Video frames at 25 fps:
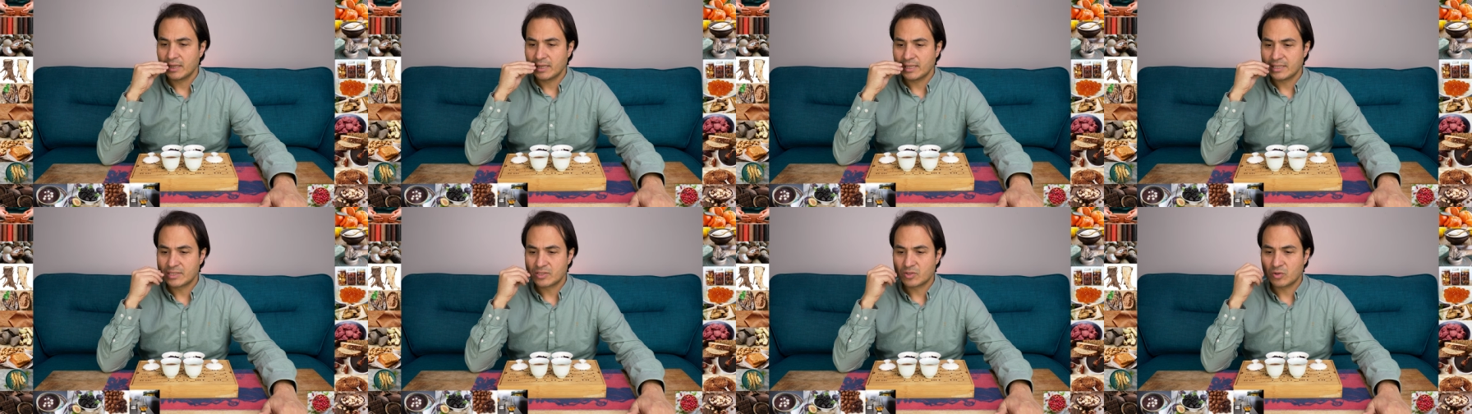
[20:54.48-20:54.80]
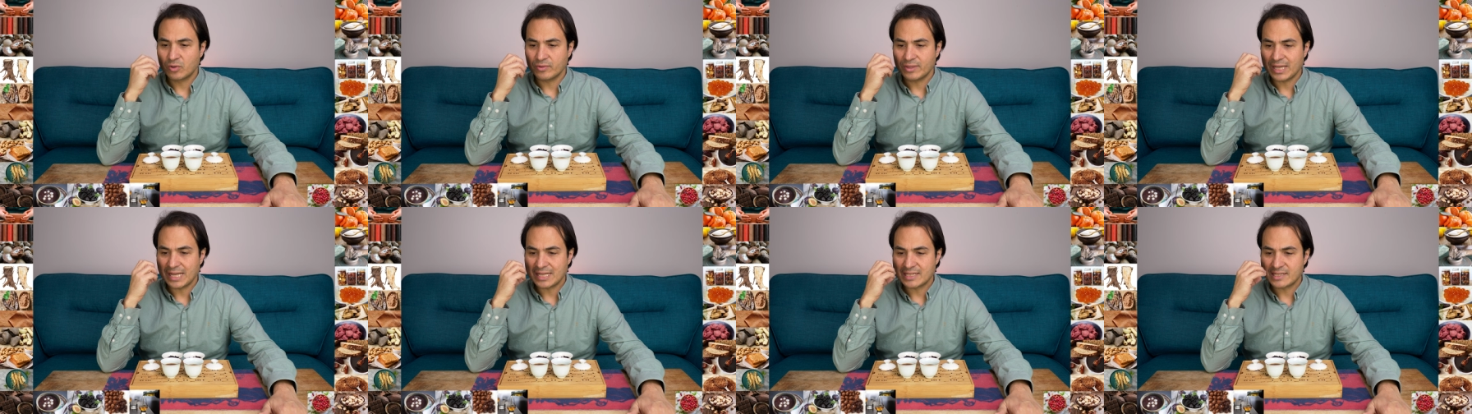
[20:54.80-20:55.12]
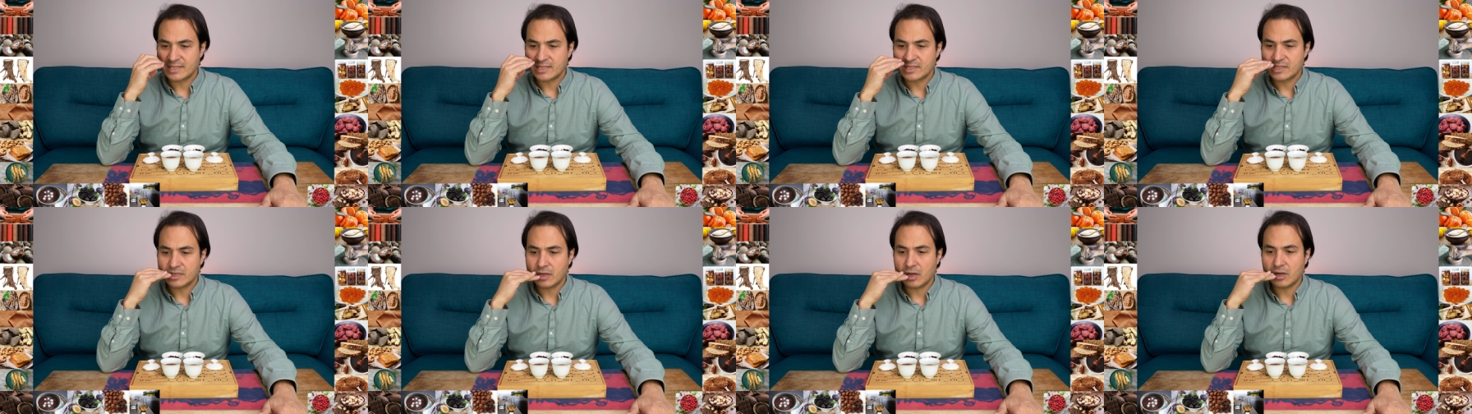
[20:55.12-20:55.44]
it's got that
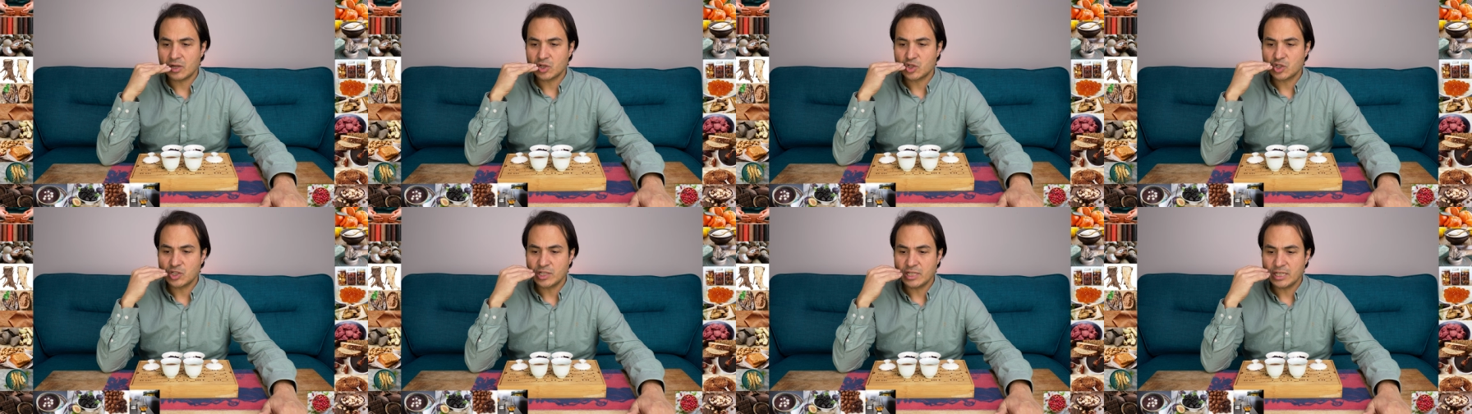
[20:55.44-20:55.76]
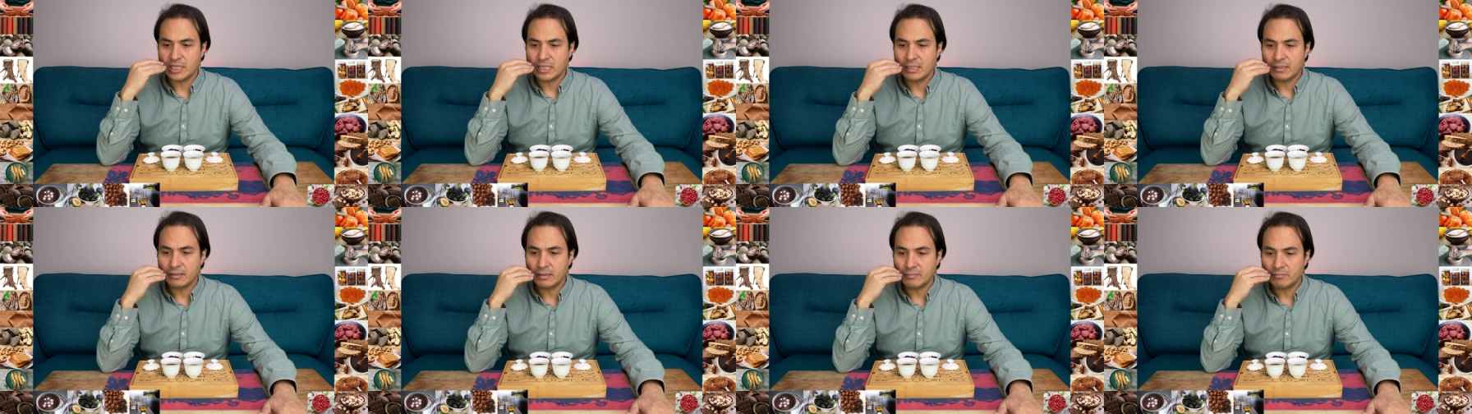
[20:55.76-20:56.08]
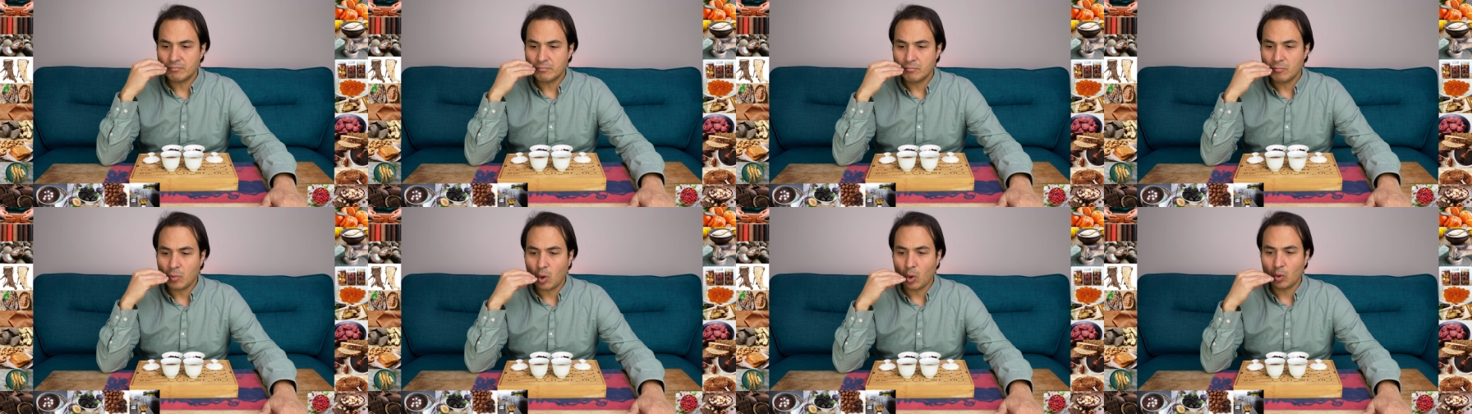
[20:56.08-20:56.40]
starchy
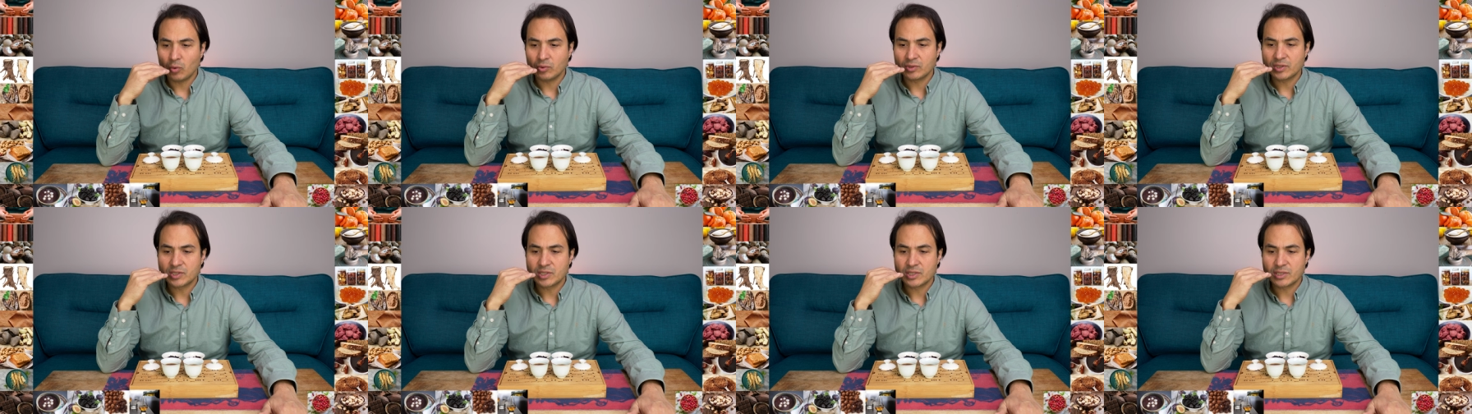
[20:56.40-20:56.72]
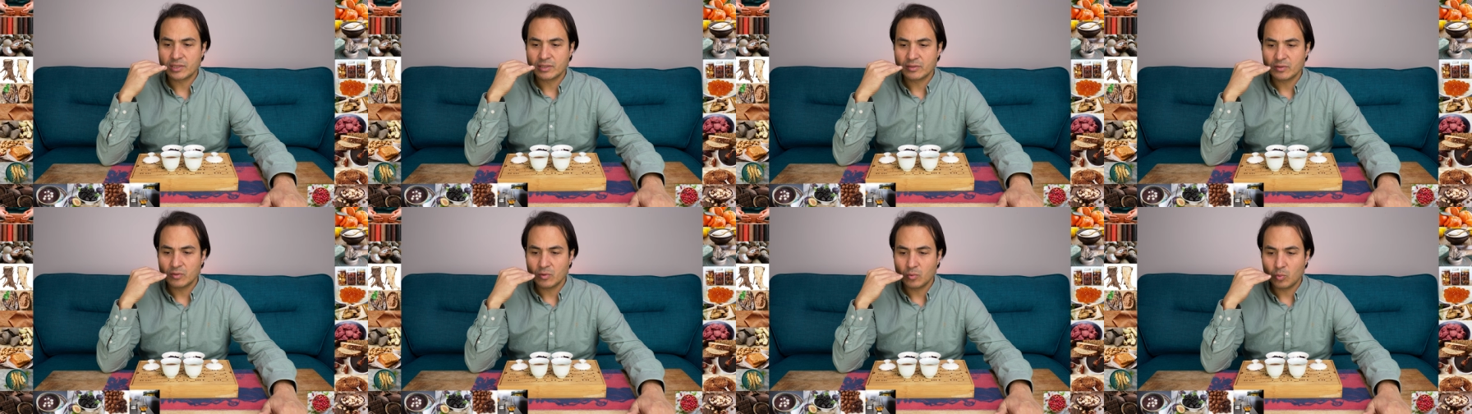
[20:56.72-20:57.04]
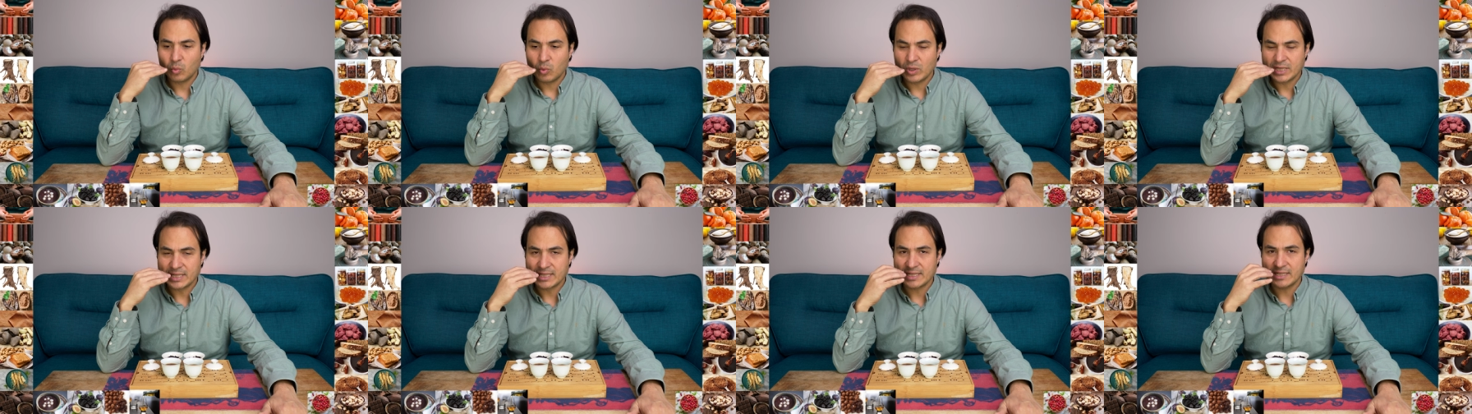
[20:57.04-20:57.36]
malt
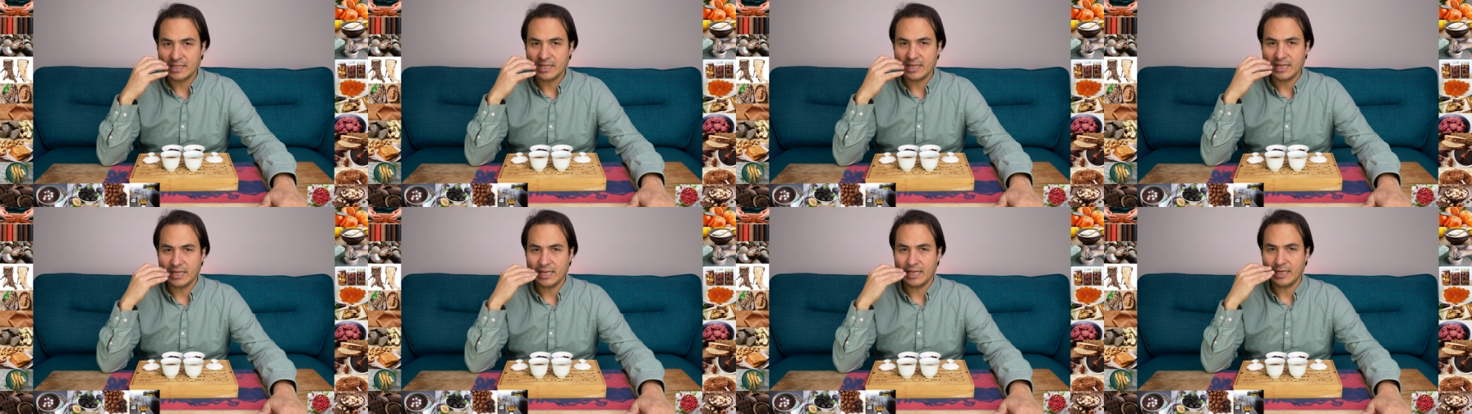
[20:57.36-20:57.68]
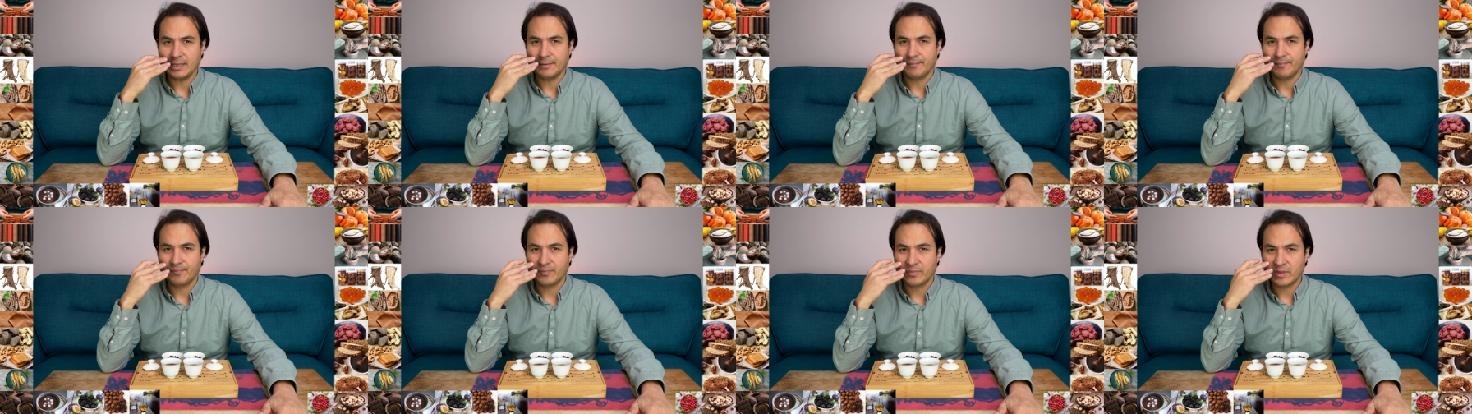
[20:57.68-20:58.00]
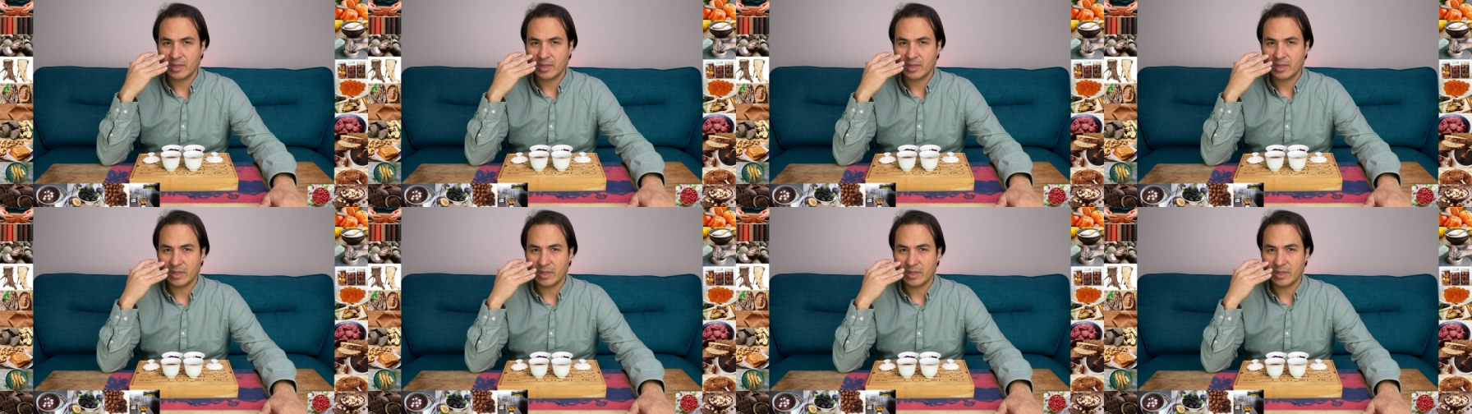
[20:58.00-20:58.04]
whiskey